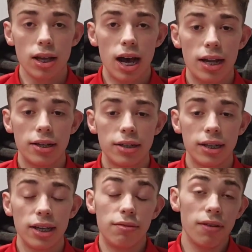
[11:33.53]
And
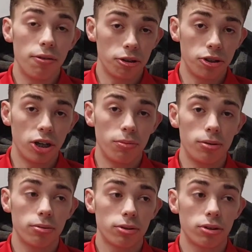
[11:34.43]
it's very
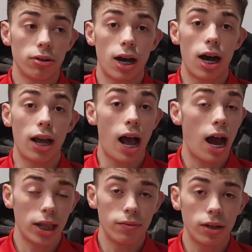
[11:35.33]
enjoyable. So I
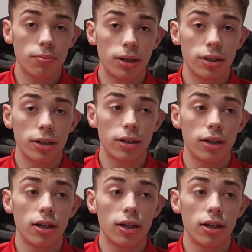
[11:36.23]
highly recommend it.